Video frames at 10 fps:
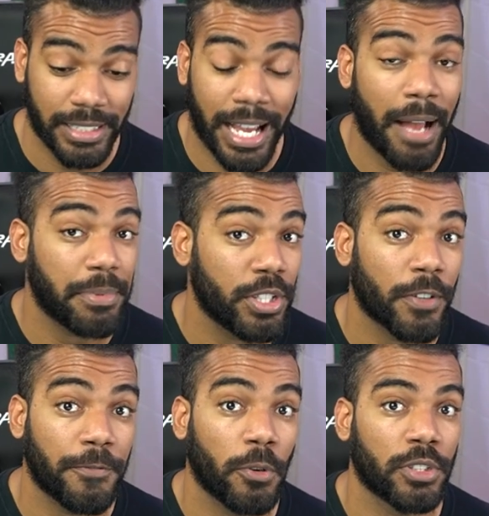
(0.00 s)
top
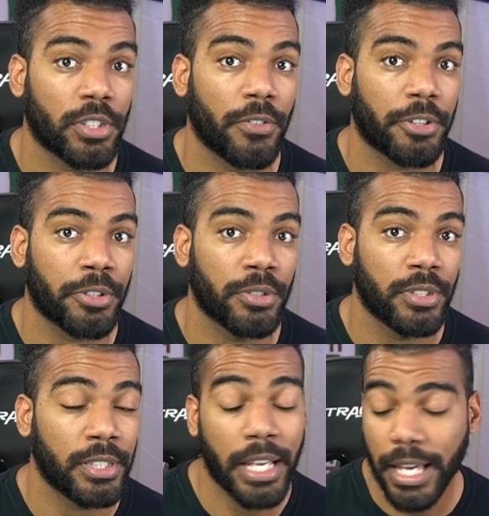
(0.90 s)
tier four star
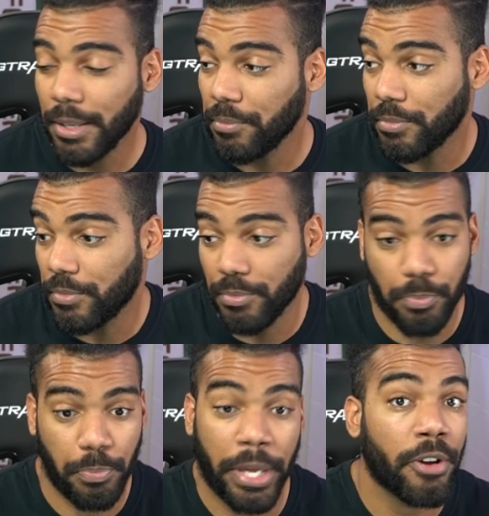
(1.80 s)
recruits
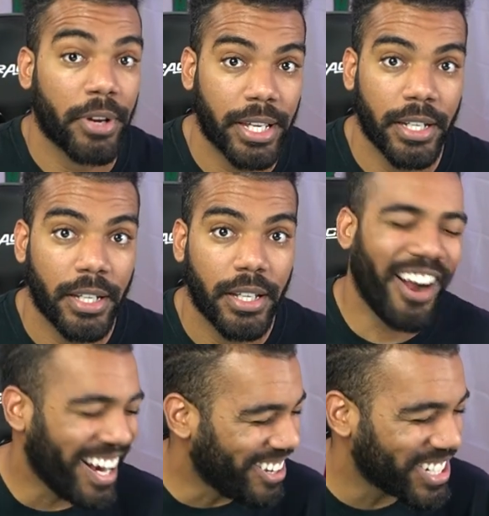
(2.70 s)
period. All
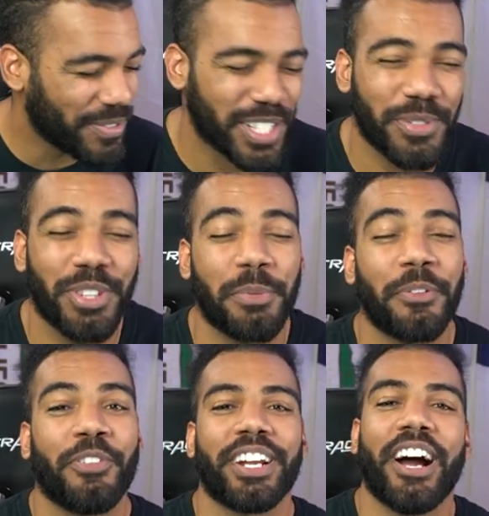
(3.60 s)
right, I was just messing with you
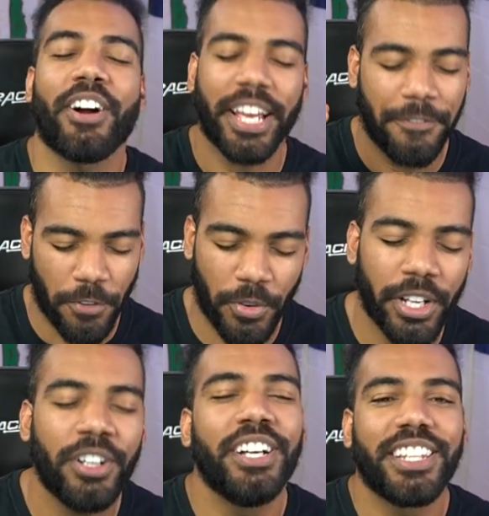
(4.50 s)
before now. Okay, for
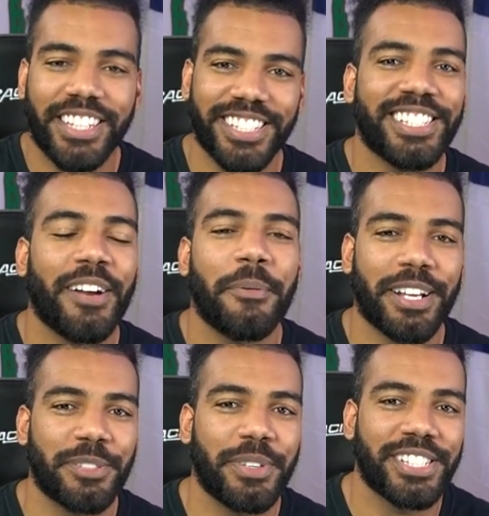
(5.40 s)
real, this time I'm
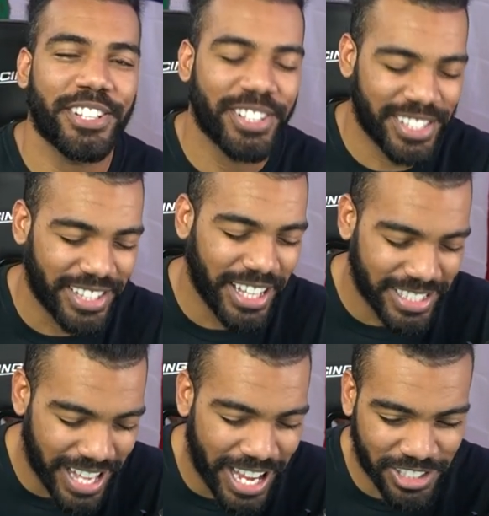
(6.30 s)
actually being serious.
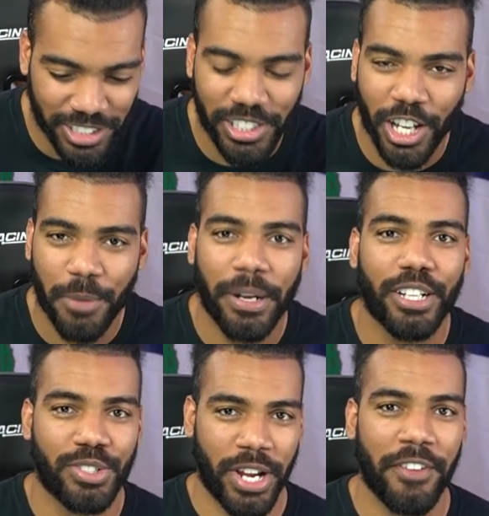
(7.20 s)
Let's actually talk
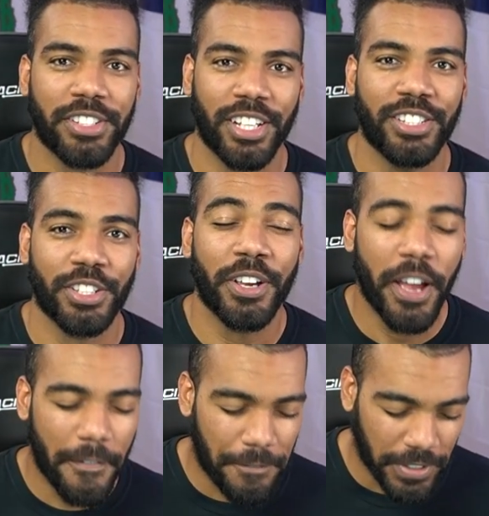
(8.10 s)
about Travis Hunter
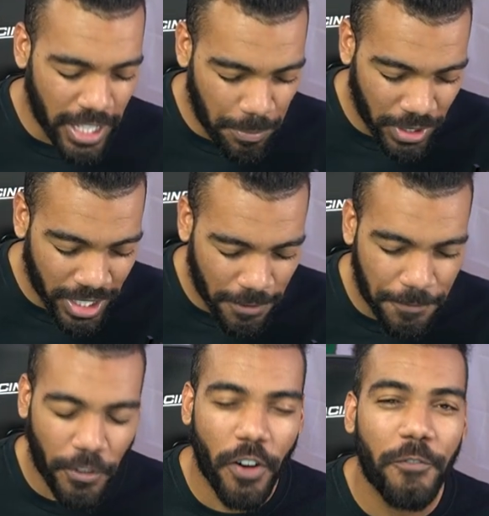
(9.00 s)
flipping
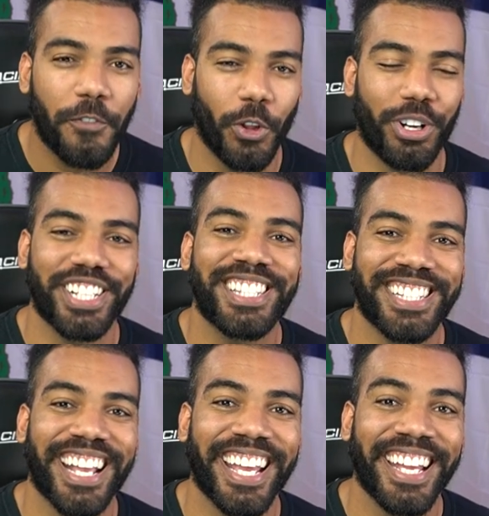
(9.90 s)
from Florida
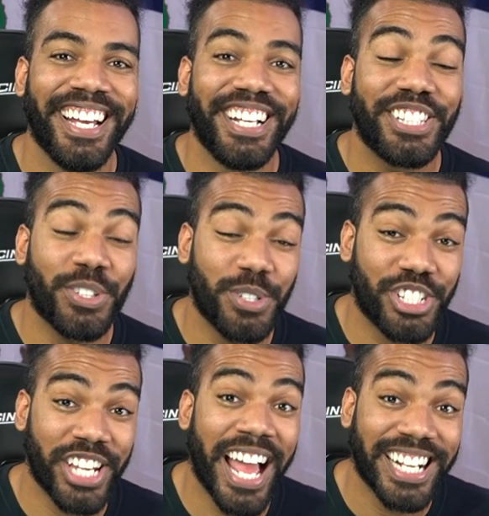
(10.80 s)
State to
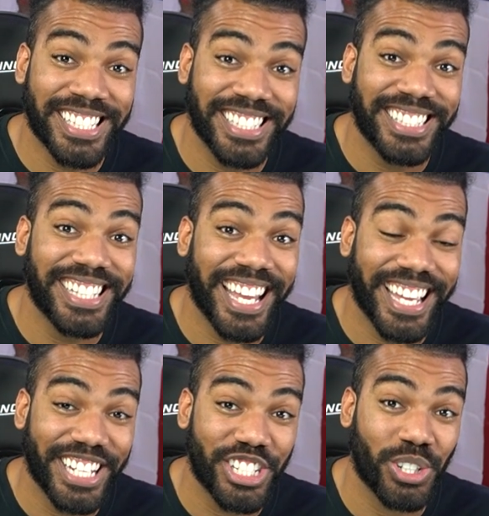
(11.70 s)
Jackson
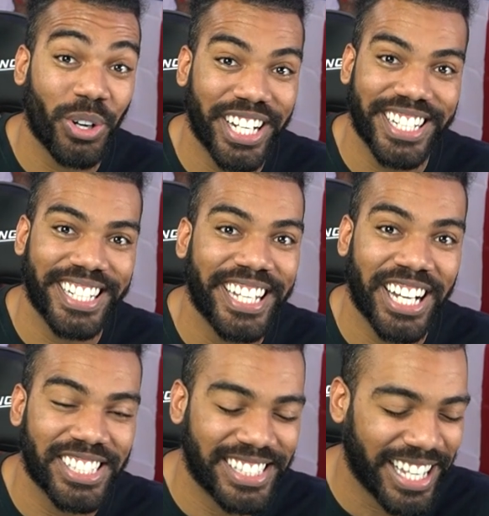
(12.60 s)
State and joining
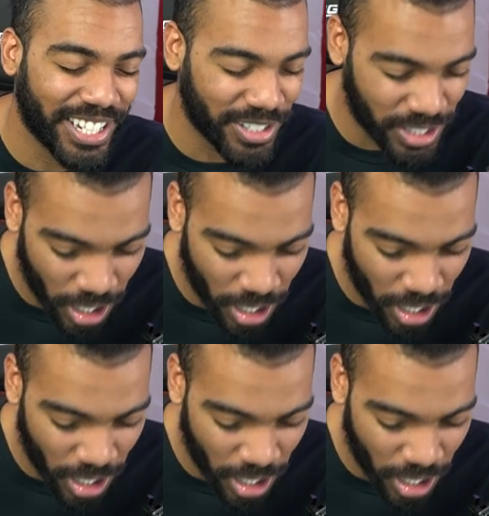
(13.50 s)
Deion Sanders.